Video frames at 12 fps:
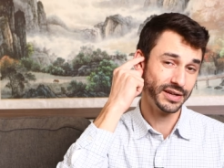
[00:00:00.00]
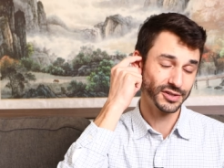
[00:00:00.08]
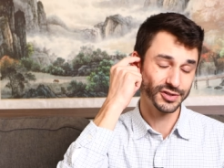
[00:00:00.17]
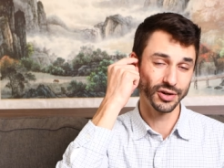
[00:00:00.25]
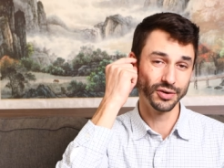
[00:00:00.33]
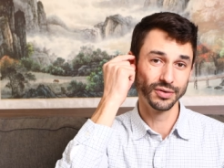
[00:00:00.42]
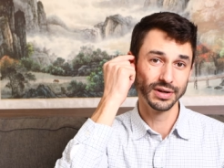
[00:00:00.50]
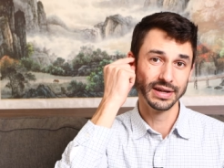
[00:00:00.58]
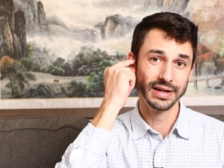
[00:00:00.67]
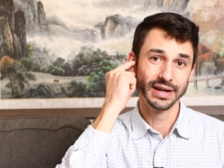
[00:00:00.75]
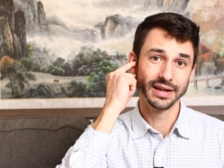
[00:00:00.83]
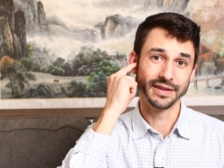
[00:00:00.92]
So
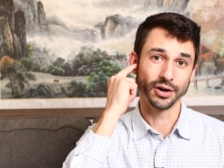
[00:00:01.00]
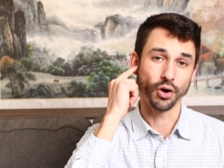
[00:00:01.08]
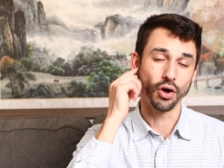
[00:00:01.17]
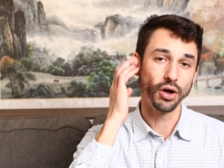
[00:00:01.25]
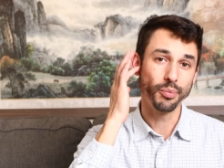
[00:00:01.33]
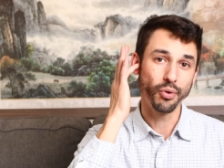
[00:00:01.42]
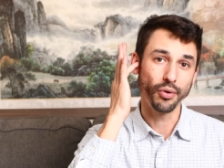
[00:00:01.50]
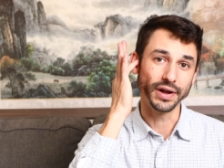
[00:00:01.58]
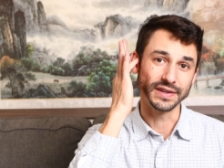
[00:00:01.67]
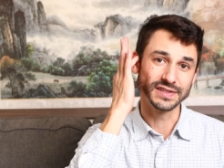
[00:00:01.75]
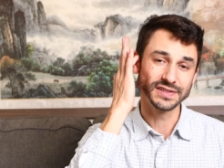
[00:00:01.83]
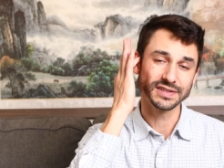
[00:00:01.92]
there are all
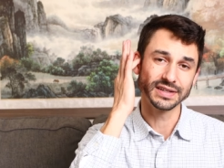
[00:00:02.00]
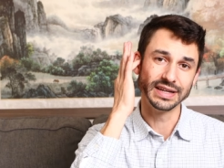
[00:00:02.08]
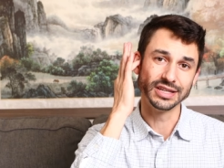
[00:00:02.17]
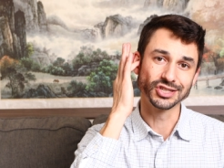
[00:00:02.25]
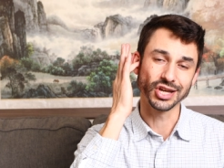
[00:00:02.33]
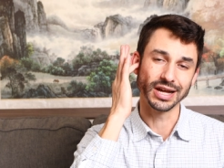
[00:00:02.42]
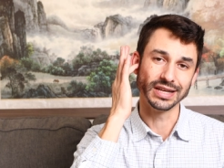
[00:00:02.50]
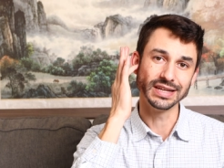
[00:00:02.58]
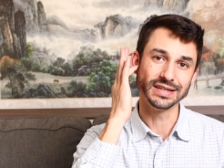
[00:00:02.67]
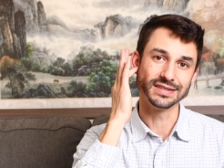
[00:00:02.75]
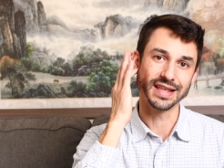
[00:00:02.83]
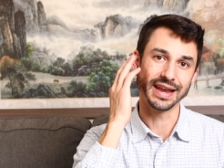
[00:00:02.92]
points in
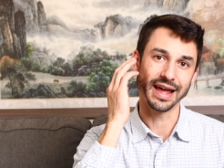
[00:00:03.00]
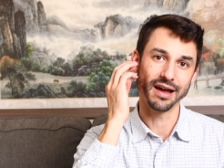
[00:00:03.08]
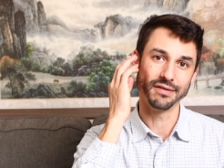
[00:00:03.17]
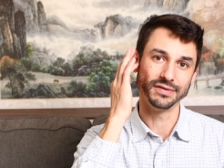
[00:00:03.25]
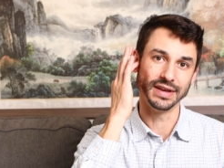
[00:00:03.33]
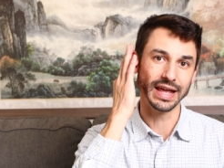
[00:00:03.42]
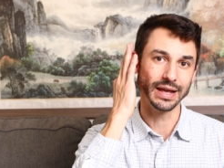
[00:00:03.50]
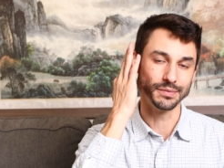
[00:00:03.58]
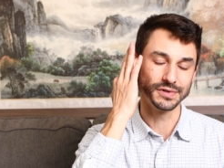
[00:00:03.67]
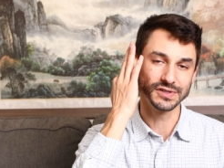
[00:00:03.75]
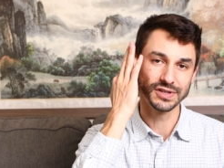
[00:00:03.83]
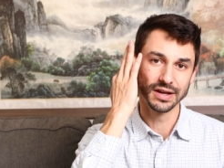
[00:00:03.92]
Chinese that have
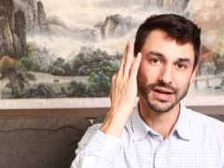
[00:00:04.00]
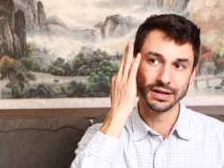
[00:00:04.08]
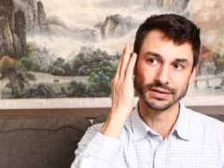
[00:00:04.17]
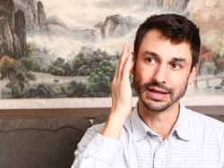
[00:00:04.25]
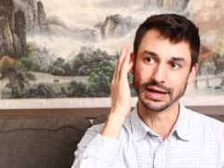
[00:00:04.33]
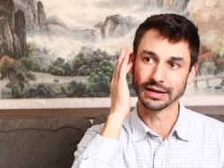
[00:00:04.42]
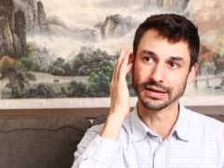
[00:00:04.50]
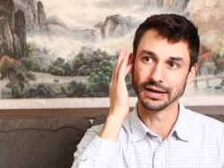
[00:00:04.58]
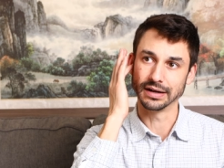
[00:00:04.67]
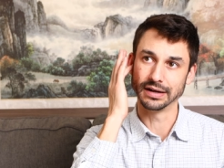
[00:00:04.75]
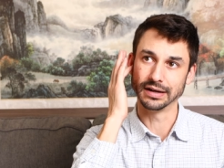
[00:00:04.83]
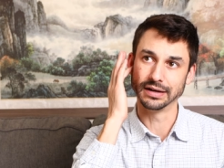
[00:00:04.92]
names like
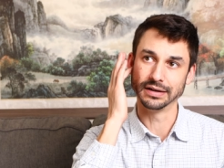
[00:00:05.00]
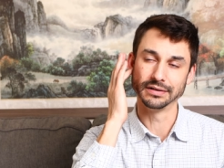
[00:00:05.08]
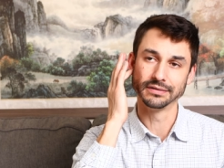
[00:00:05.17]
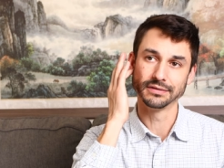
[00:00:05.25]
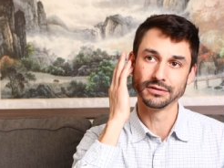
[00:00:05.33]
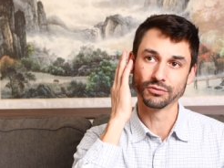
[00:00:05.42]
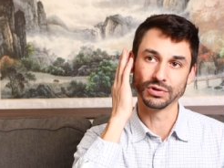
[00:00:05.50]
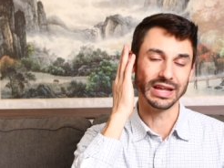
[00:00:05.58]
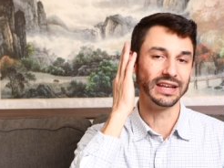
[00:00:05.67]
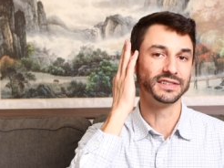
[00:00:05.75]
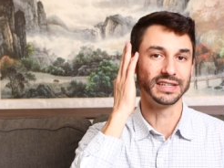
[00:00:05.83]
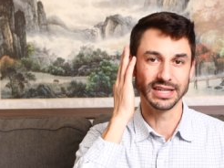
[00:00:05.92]
uh,
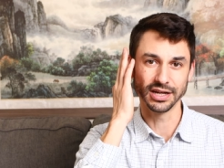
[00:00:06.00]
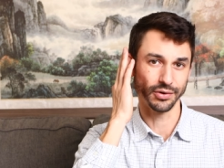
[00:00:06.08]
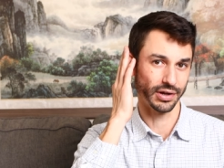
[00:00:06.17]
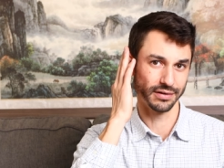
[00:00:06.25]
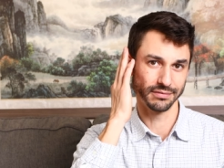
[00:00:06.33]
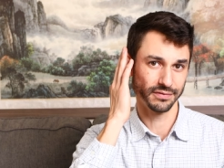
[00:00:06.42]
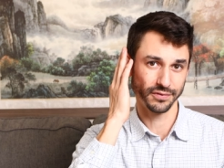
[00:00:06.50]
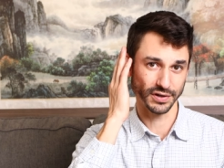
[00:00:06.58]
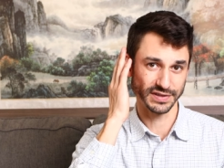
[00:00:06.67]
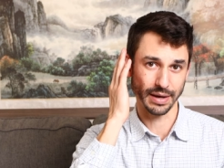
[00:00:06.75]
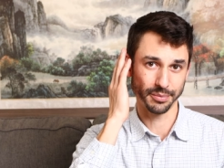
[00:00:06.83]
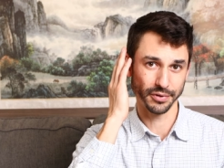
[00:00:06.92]
related to hearing, for
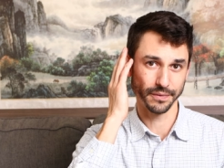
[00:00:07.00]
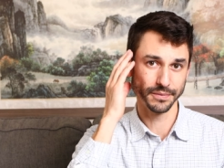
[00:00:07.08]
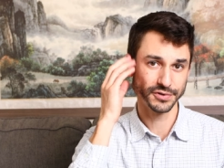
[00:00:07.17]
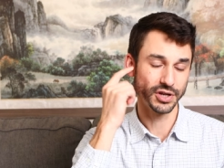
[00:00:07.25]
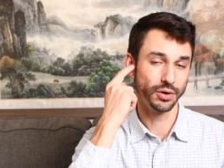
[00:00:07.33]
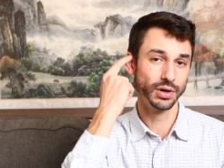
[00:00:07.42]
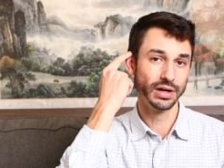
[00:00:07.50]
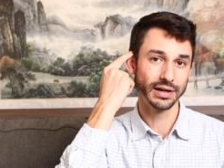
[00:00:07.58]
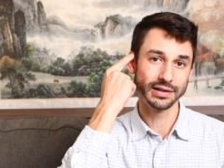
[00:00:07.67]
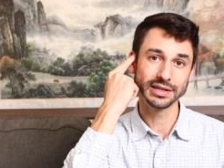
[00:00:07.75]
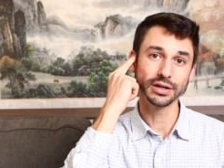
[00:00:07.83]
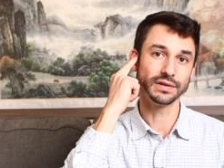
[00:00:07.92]
example. So
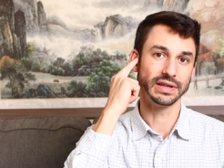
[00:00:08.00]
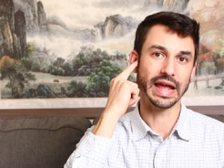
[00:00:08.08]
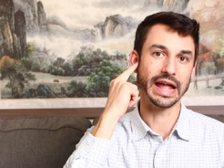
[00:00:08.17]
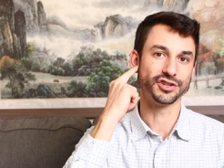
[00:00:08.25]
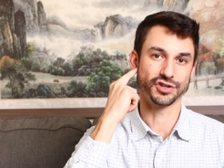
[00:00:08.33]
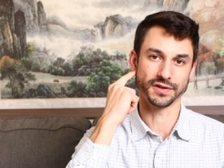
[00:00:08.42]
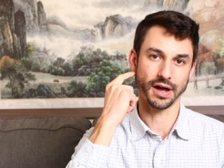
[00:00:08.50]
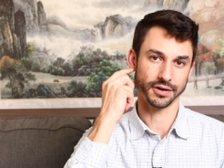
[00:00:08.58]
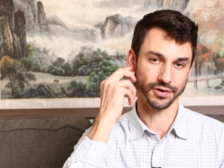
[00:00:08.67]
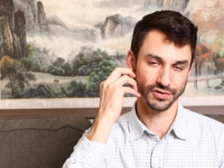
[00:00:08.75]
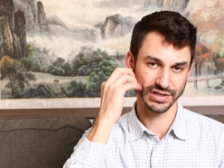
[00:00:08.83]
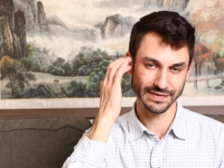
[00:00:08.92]
clearly, ancient
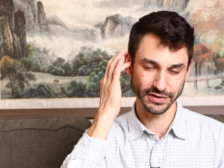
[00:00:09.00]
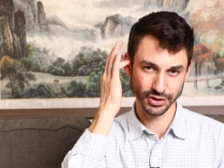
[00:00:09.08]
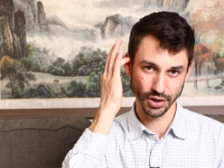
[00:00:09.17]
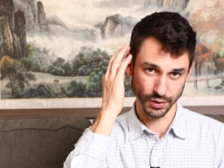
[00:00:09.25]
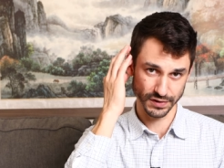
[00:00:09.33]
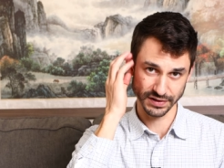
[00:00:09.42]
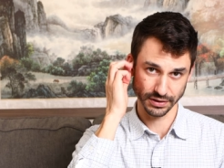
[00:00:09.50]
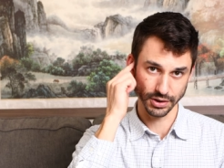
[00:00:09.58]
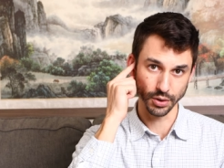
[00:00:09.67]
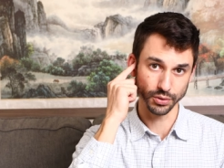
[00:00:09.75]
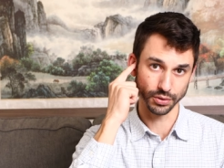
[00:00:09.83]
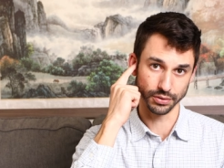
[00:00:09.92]
doctors even noticed a
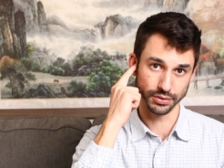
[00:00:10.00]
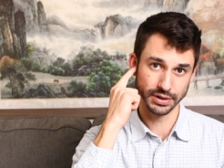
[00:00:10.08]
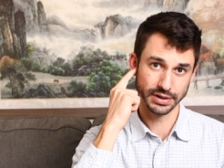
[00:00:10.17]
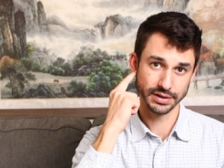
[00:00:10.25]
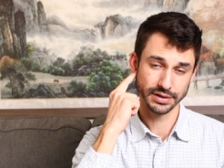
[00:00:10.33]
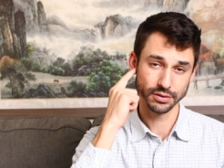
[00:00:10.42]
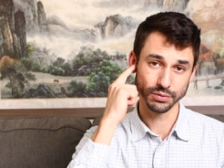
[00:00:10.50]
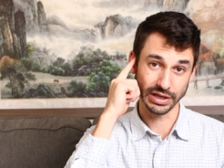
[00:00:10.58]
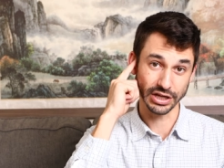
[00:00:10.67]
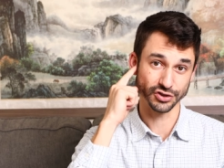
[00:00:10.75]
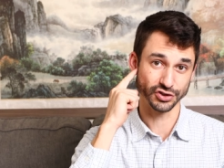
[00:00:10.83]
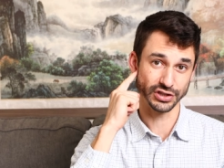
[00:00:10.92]
local
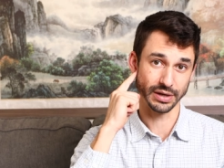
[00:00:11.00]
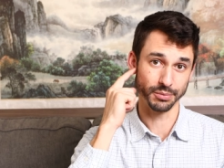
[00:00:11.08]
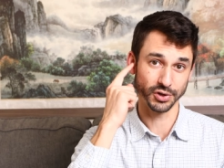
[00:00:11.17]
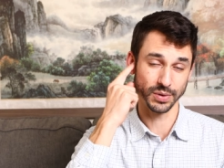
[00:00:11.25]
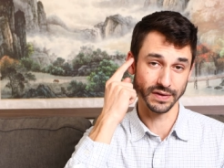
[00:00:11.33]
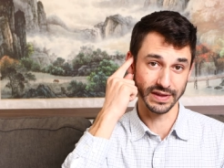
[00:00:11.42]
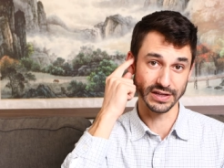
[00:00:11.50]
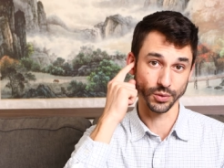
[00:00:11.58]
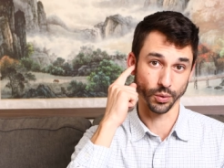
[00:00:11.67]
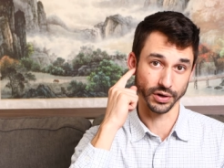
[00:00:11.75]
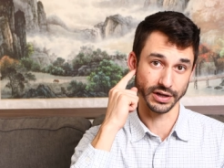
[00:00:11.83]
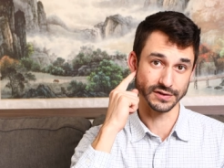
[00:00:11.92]
relationship between these
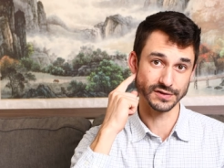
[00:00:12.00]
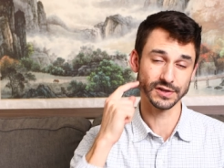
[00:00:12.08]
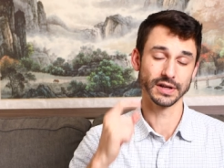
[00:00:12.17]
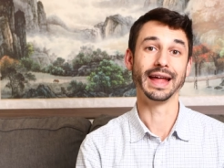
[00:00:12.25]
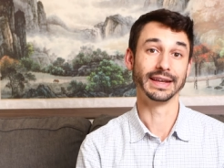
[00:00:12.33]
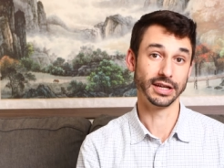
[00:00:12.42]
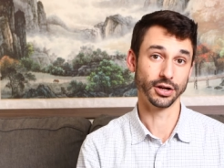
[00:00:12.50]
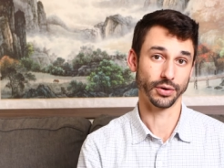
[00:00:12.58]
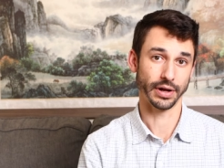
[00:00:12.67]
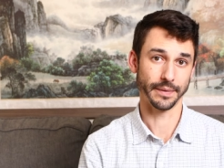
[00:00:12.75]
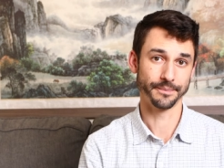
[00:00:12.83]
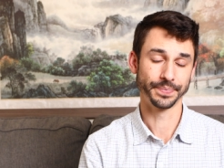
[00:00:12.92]
organs and hearing.